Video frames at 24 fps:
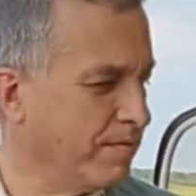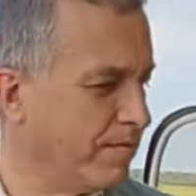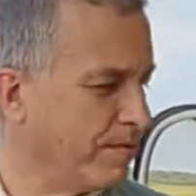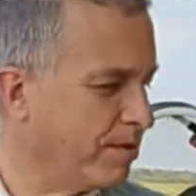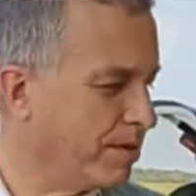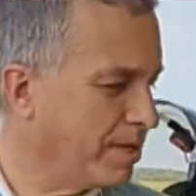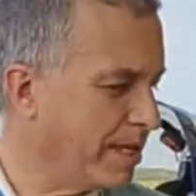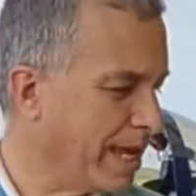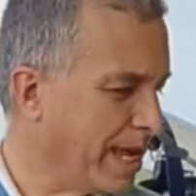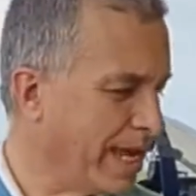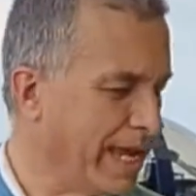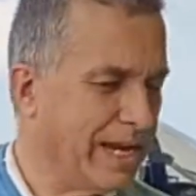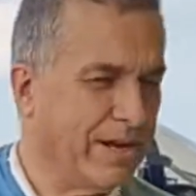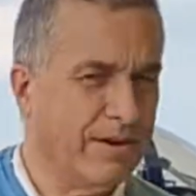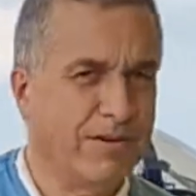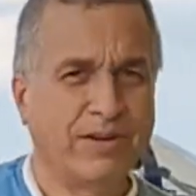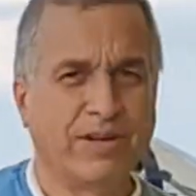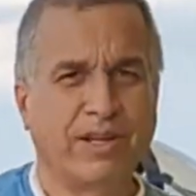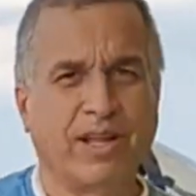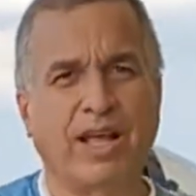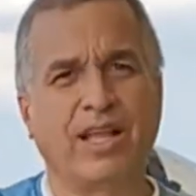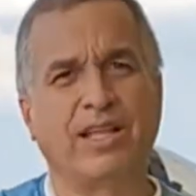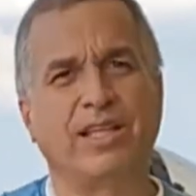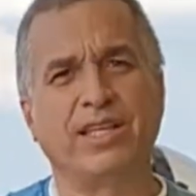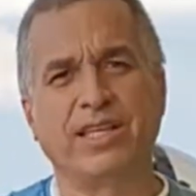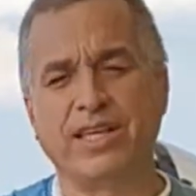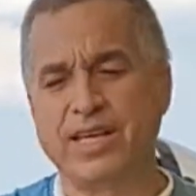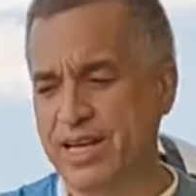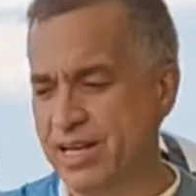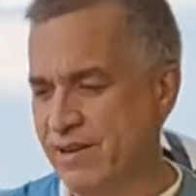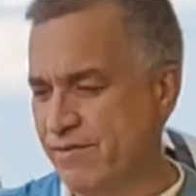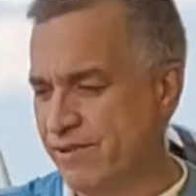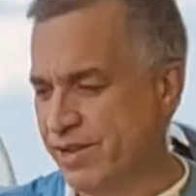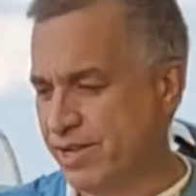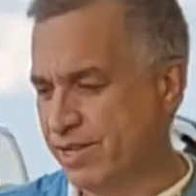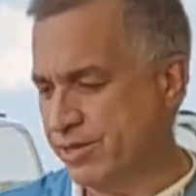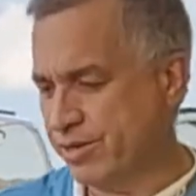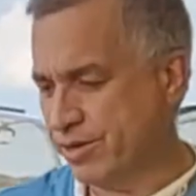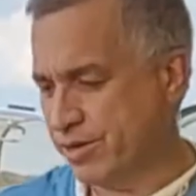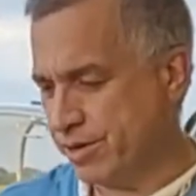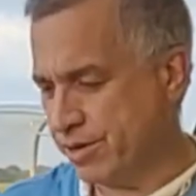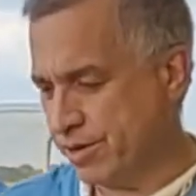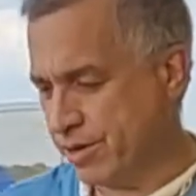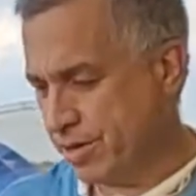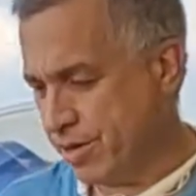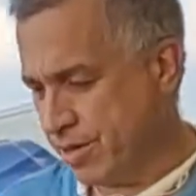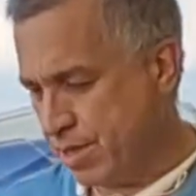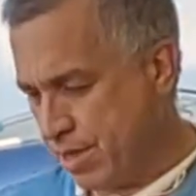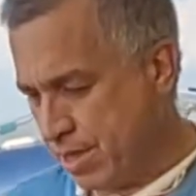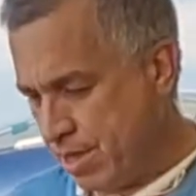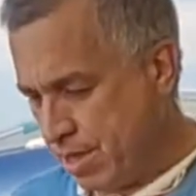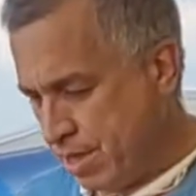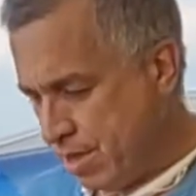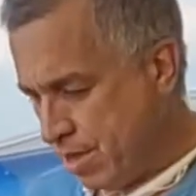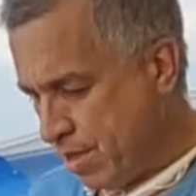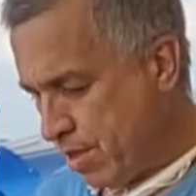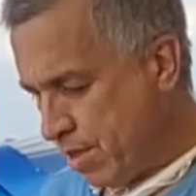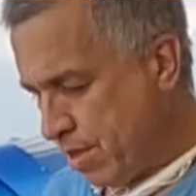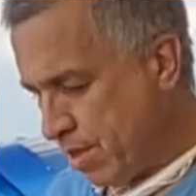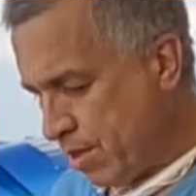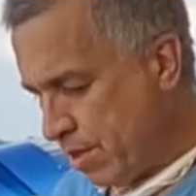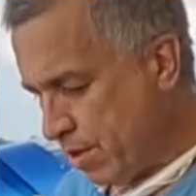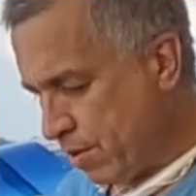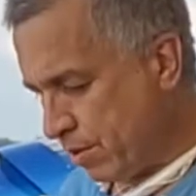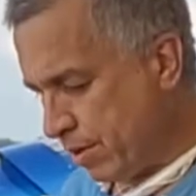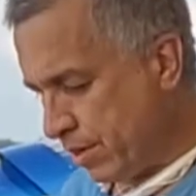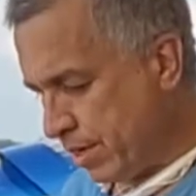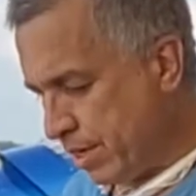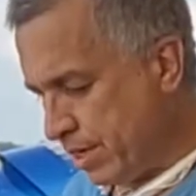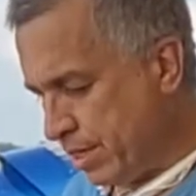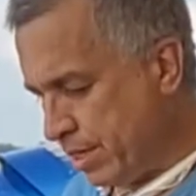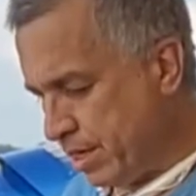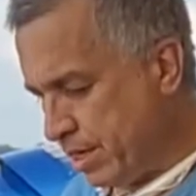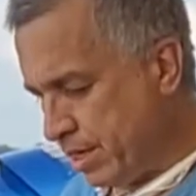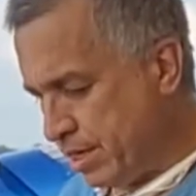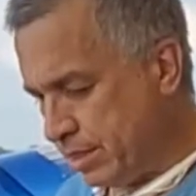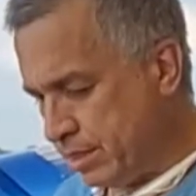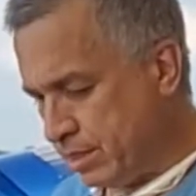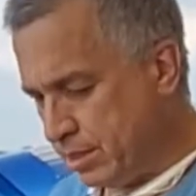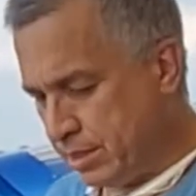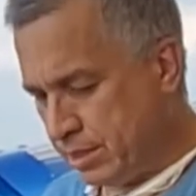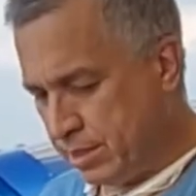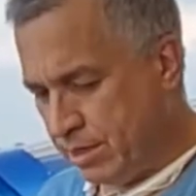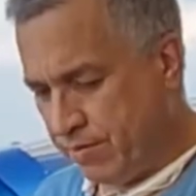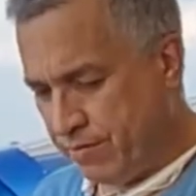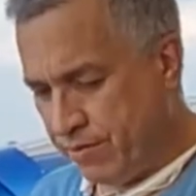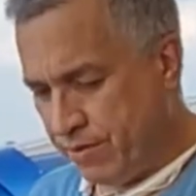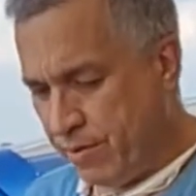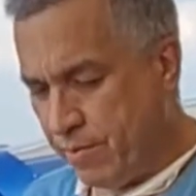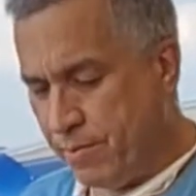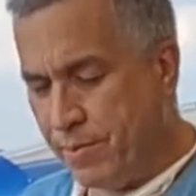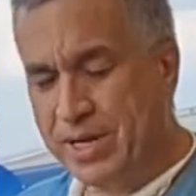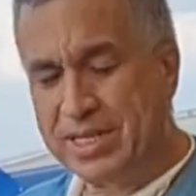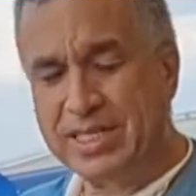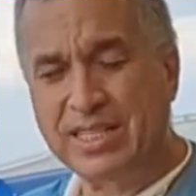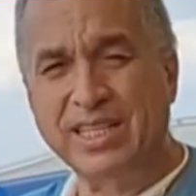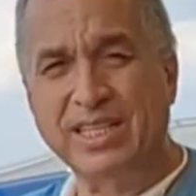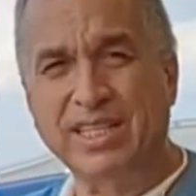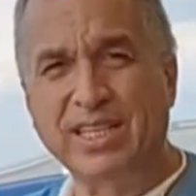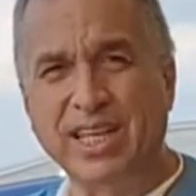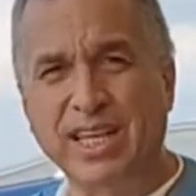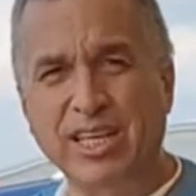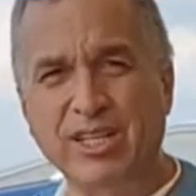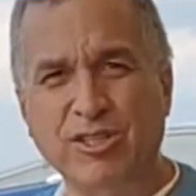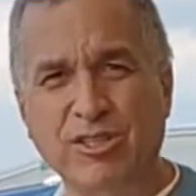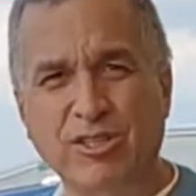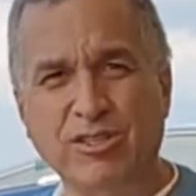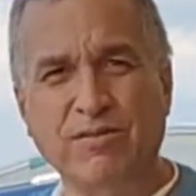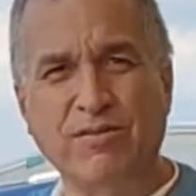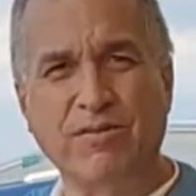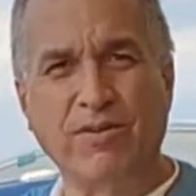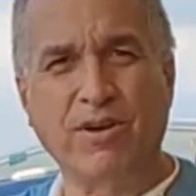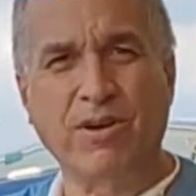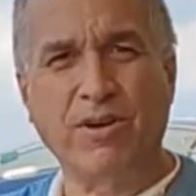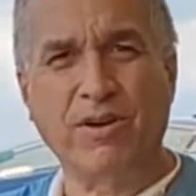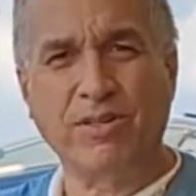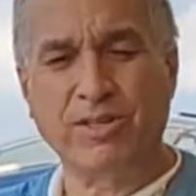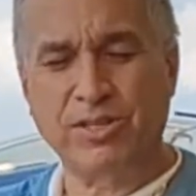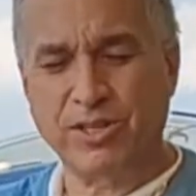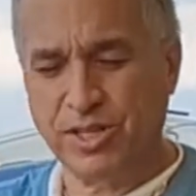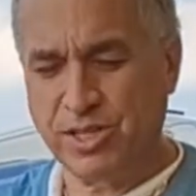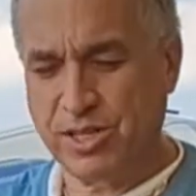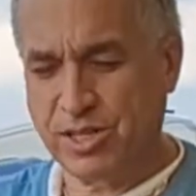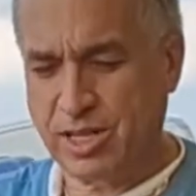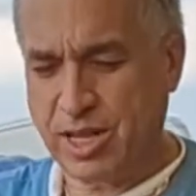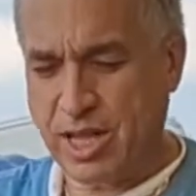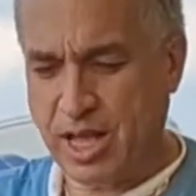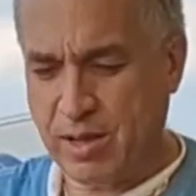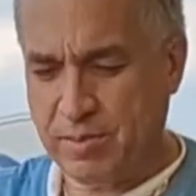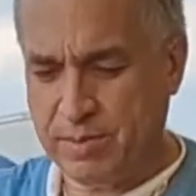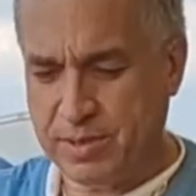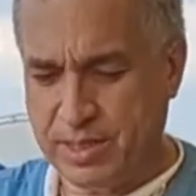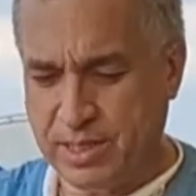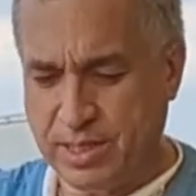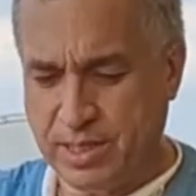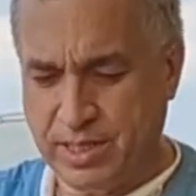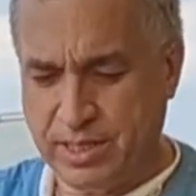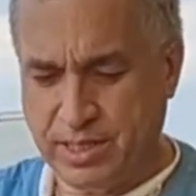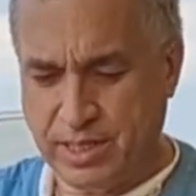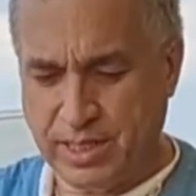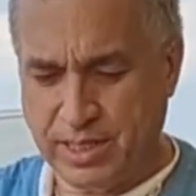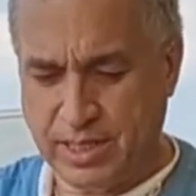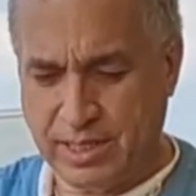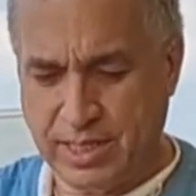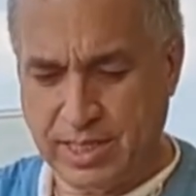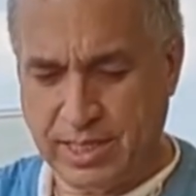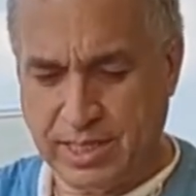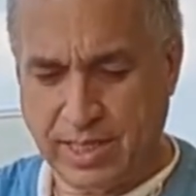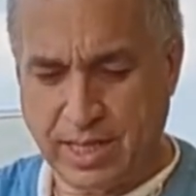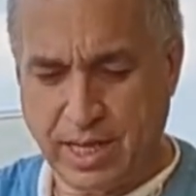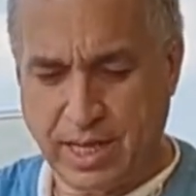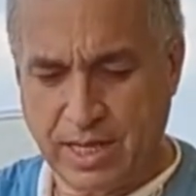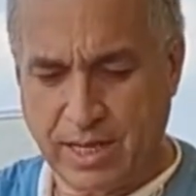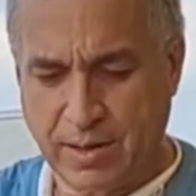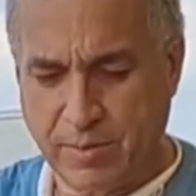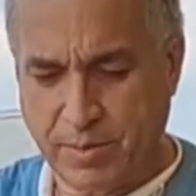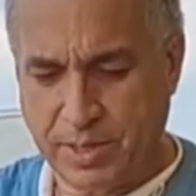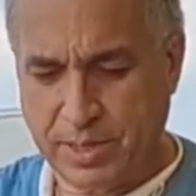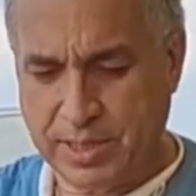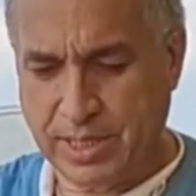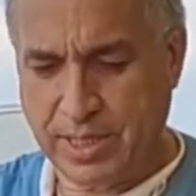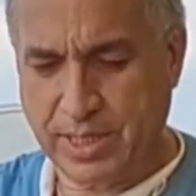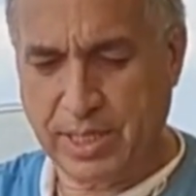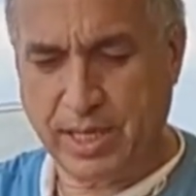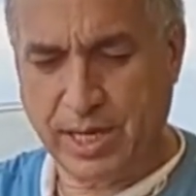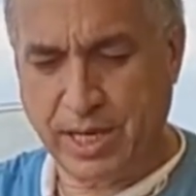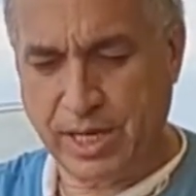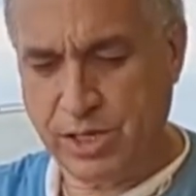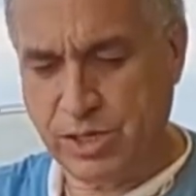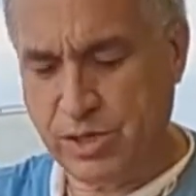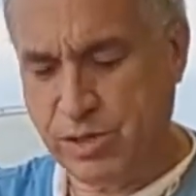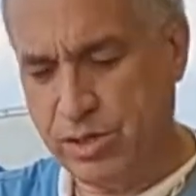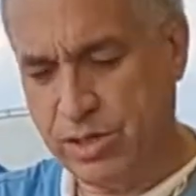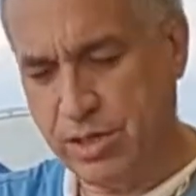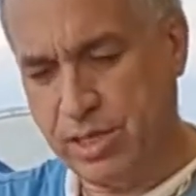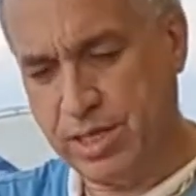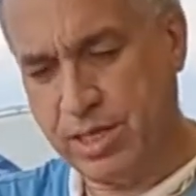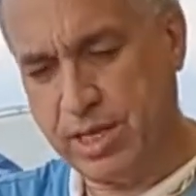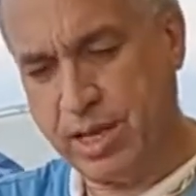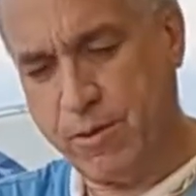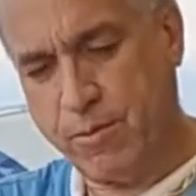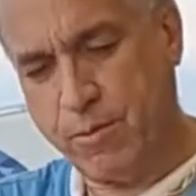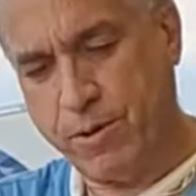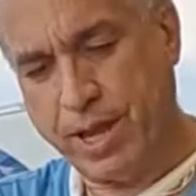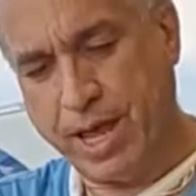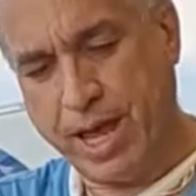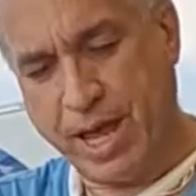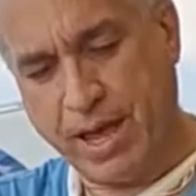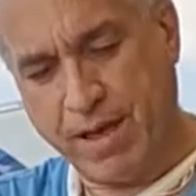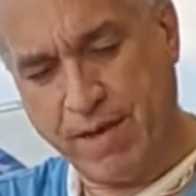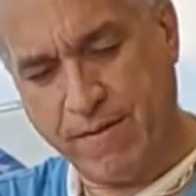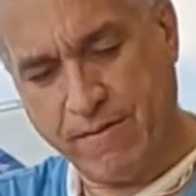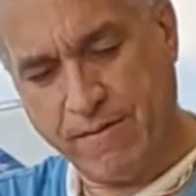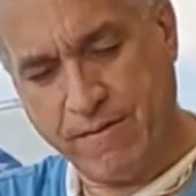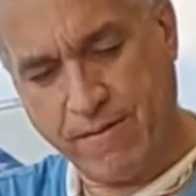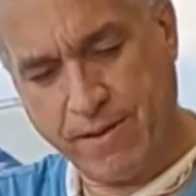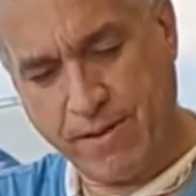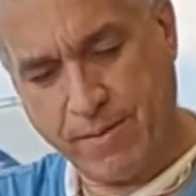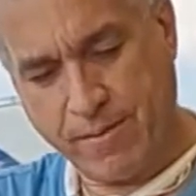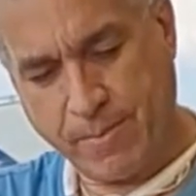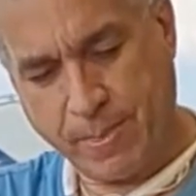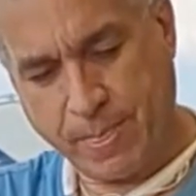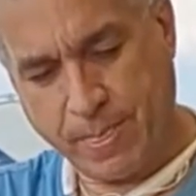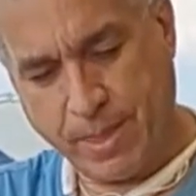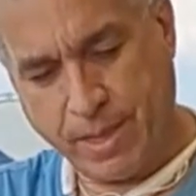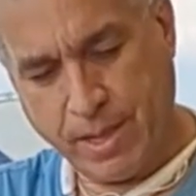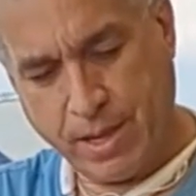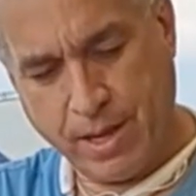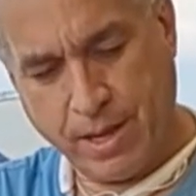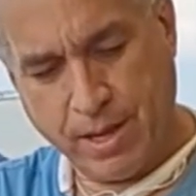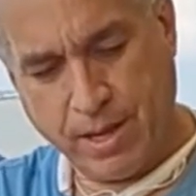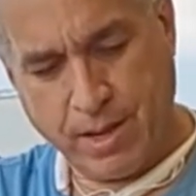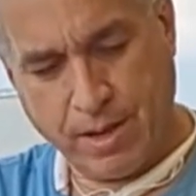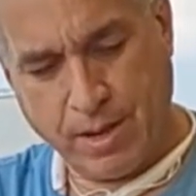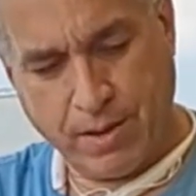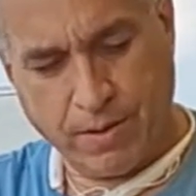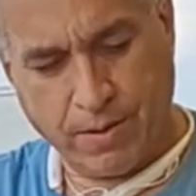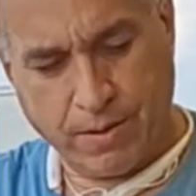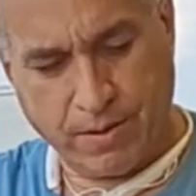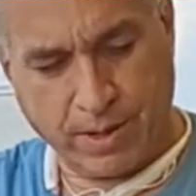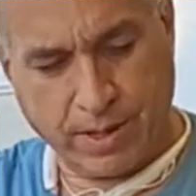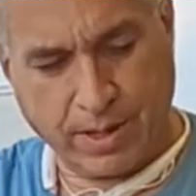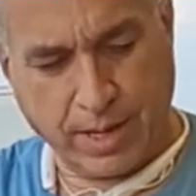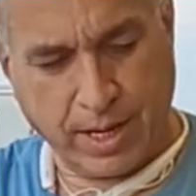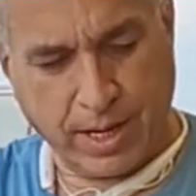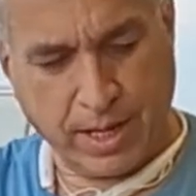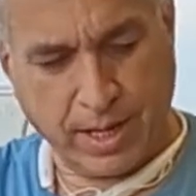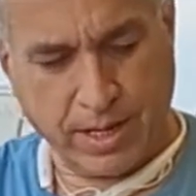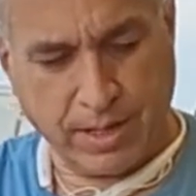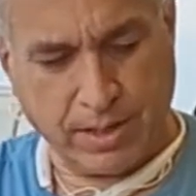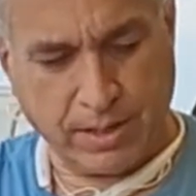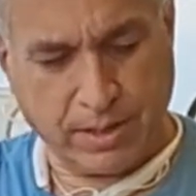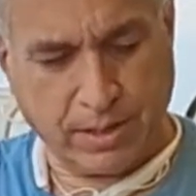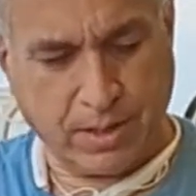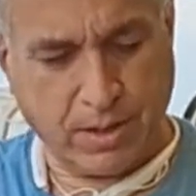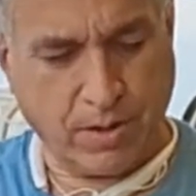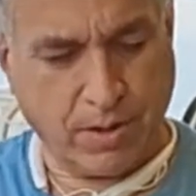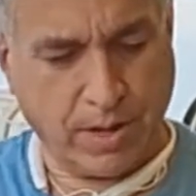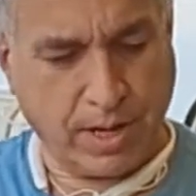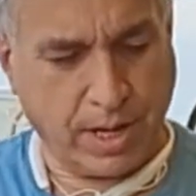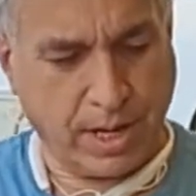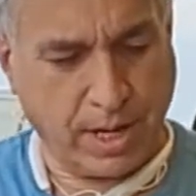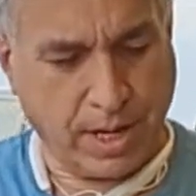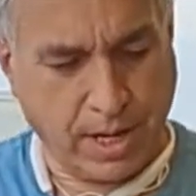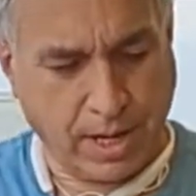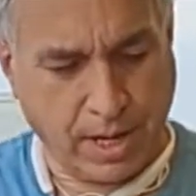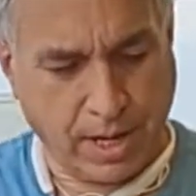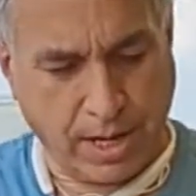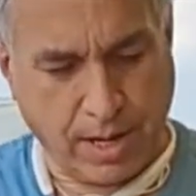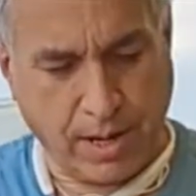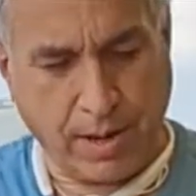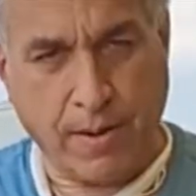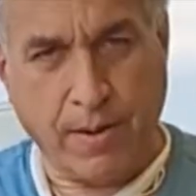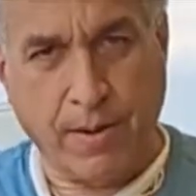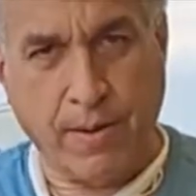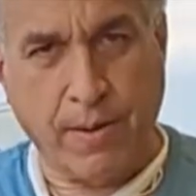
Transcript: for the aileron and the elevator. Okay, there's different presentations for our trim tabs. This is the standard presentation that we have. Okay, it's got a,